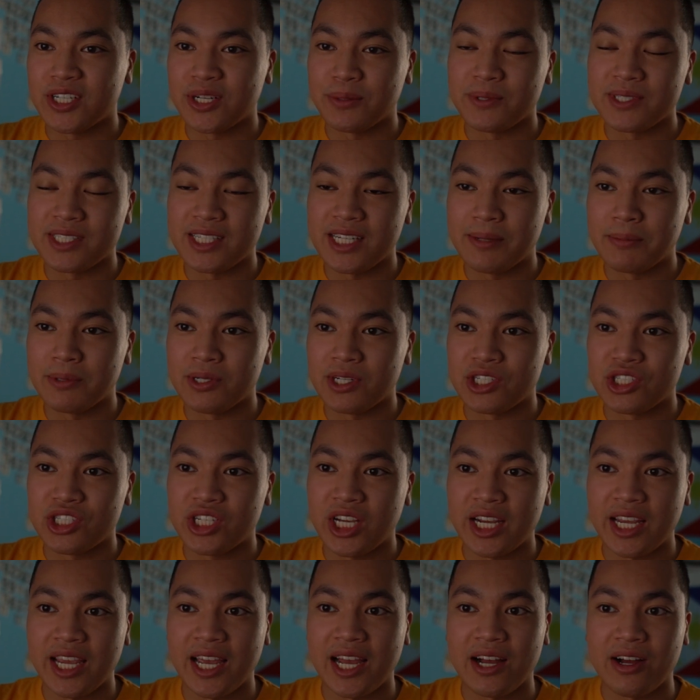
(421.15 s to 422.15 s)
and wasn't able to
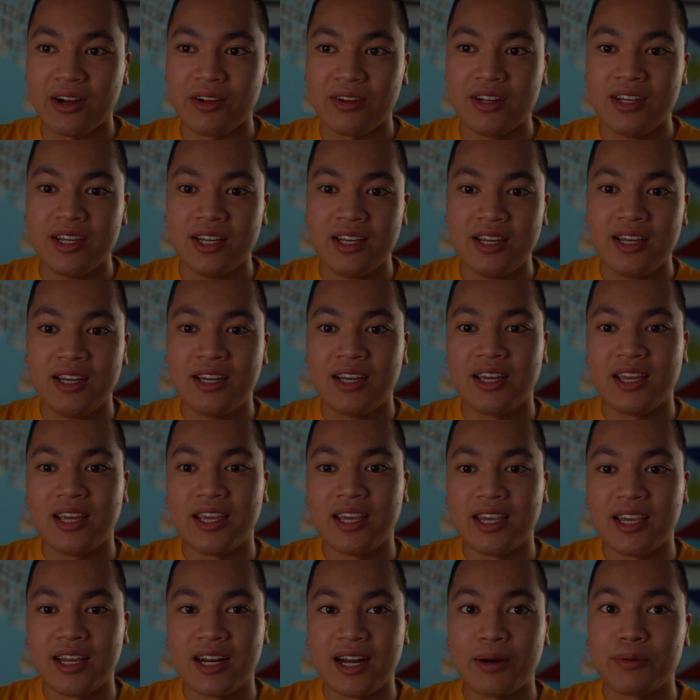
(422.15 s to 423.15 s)
check out.
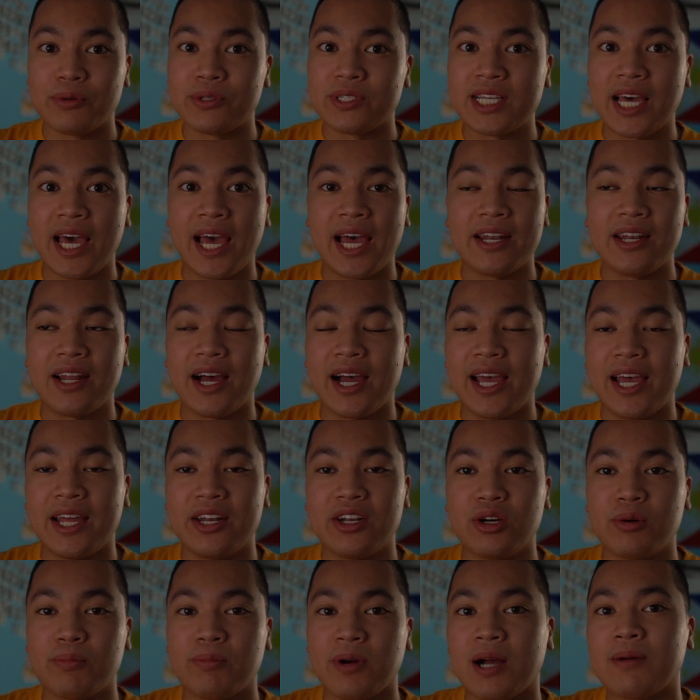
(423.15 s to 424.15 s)
And I had
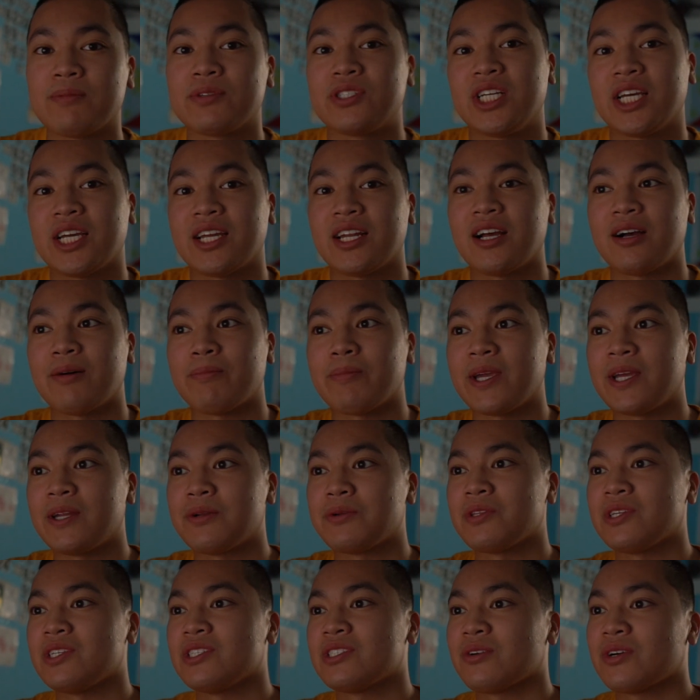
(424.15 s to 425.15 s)
no problem checking out
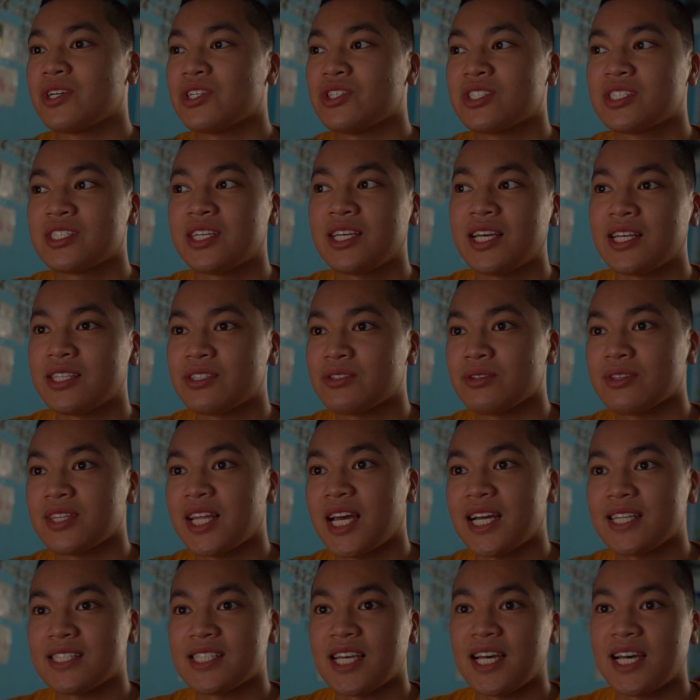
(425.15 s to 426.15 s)
manually, so I just canceled
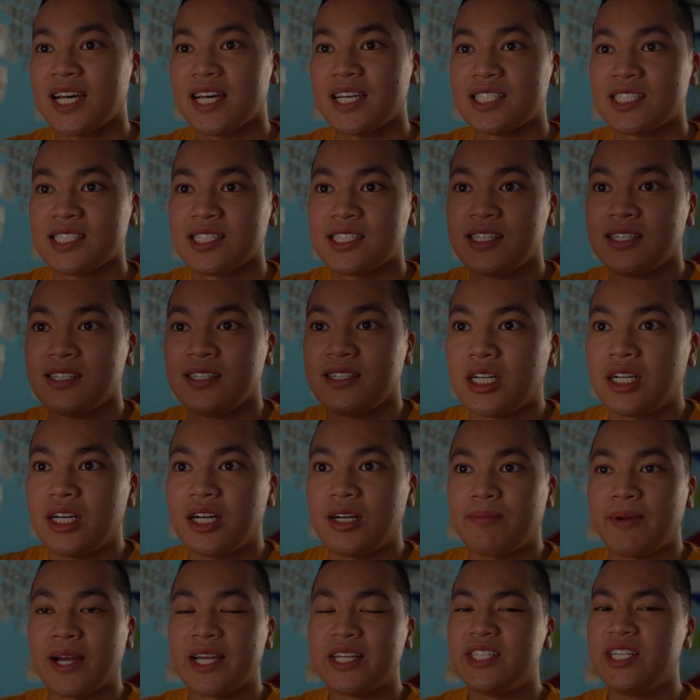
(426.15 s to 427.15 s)
that task.
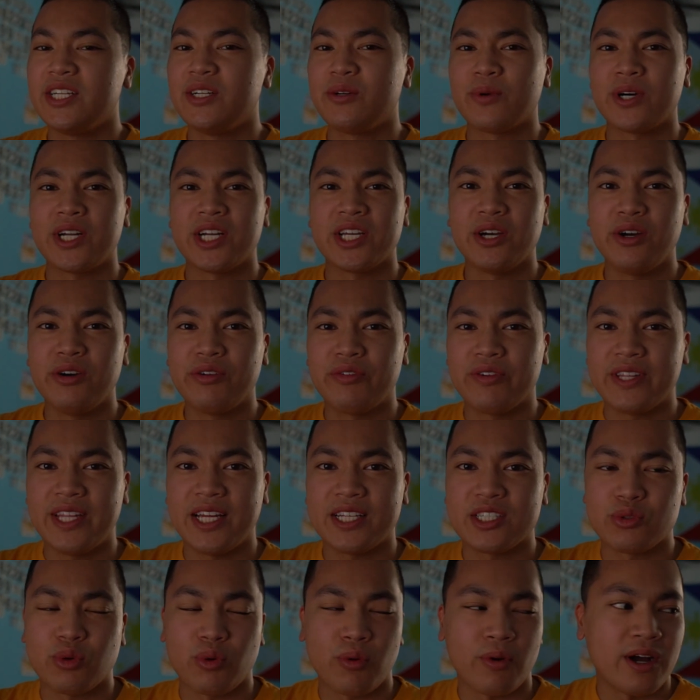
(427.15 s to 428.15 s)
I didn't want to go for
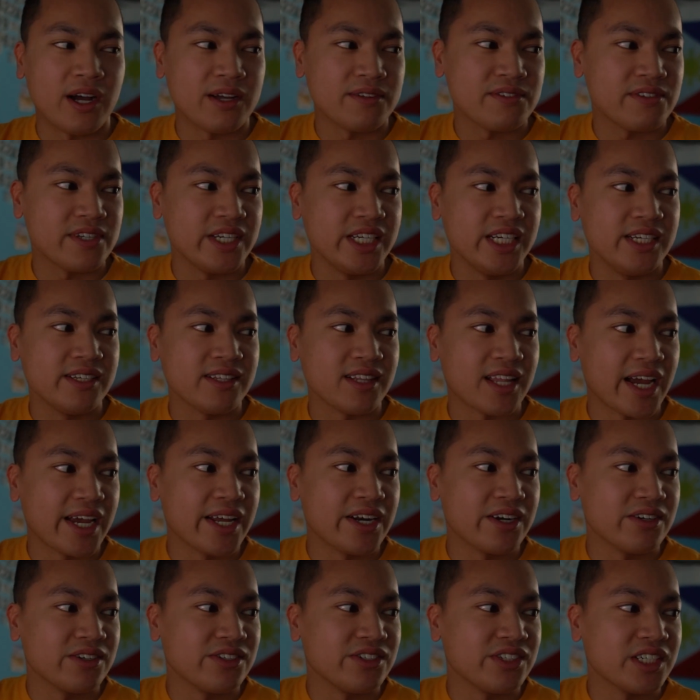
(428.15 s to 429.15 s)
that Swarovski
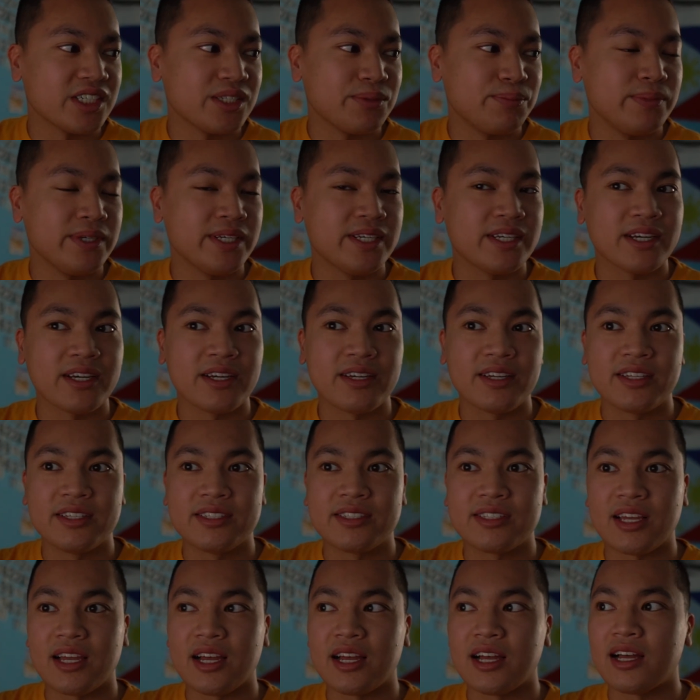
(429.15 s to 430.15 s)
lighter just
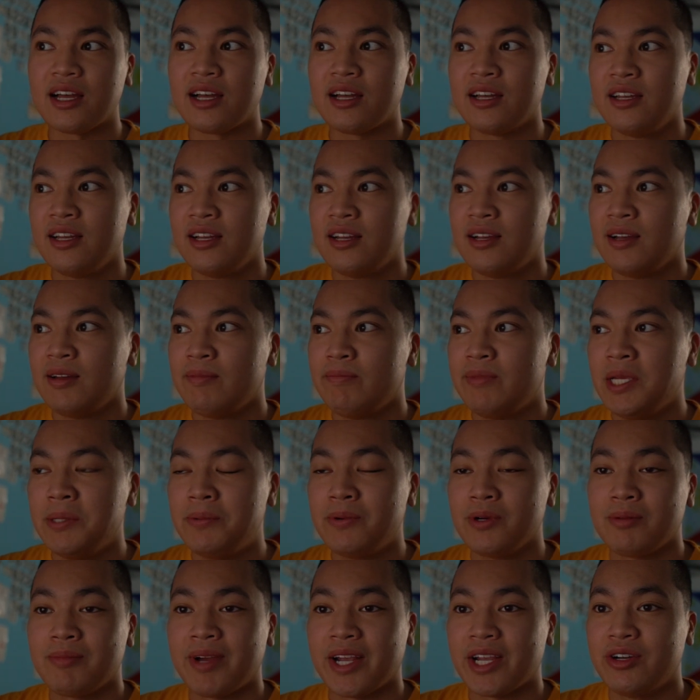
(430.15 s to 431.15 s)
because
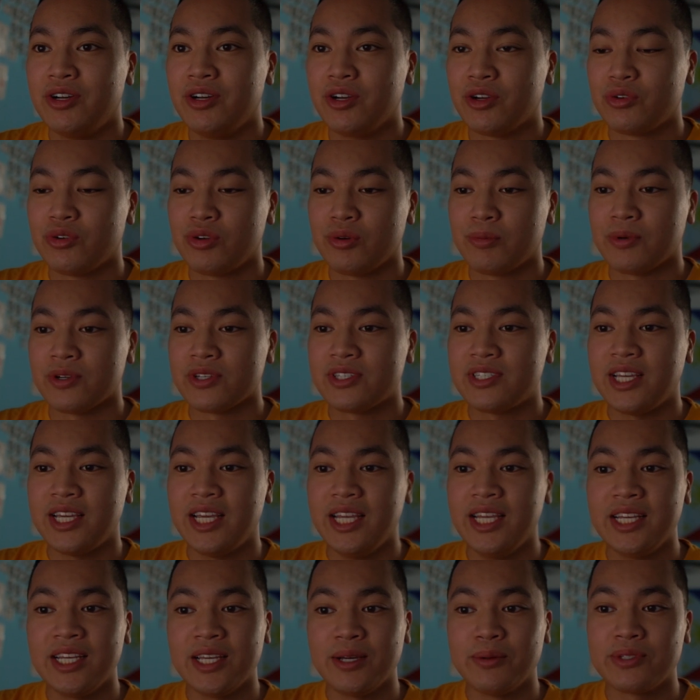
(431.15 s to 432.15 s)
people in my cook group were
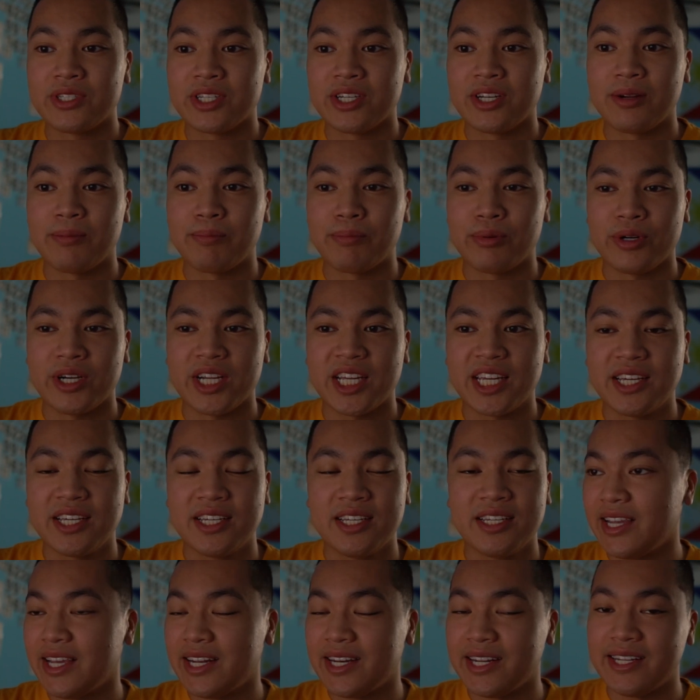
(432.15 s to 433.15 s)
saying it was going to brick,
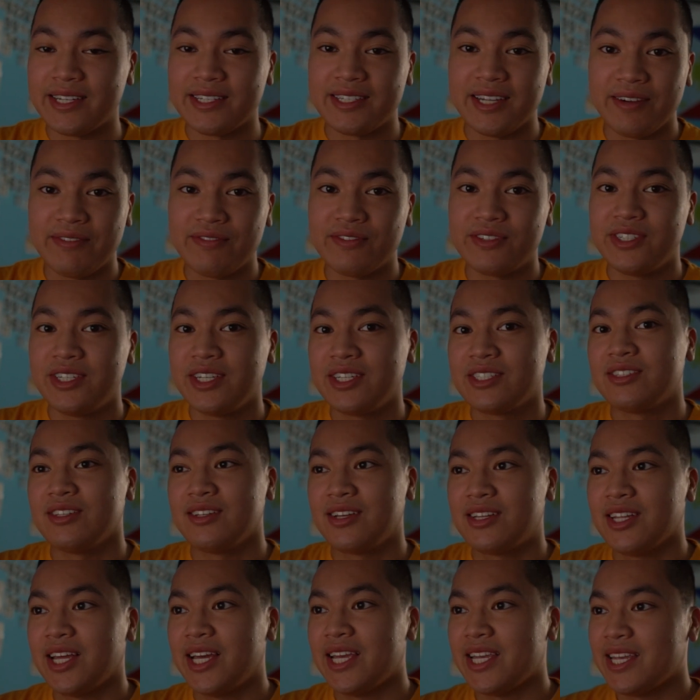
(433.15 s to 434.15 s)
and it definitely does
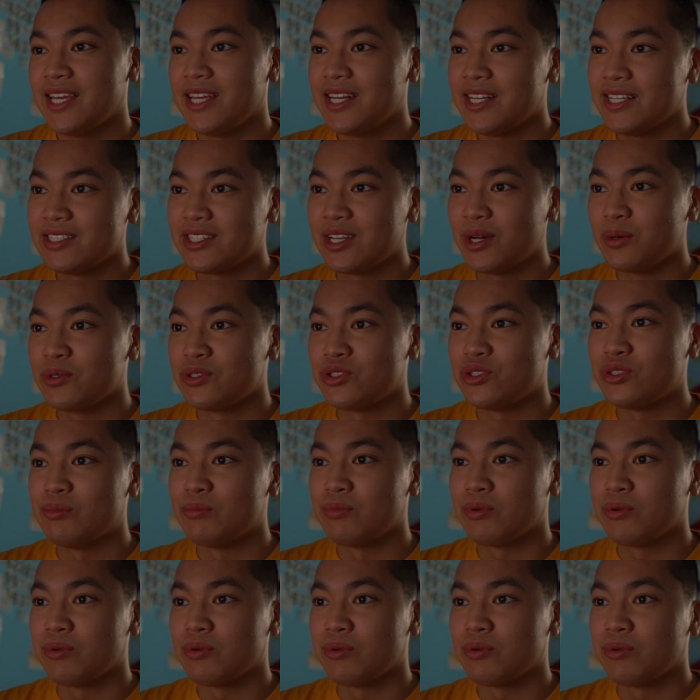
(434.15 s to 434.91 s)
look like it is going to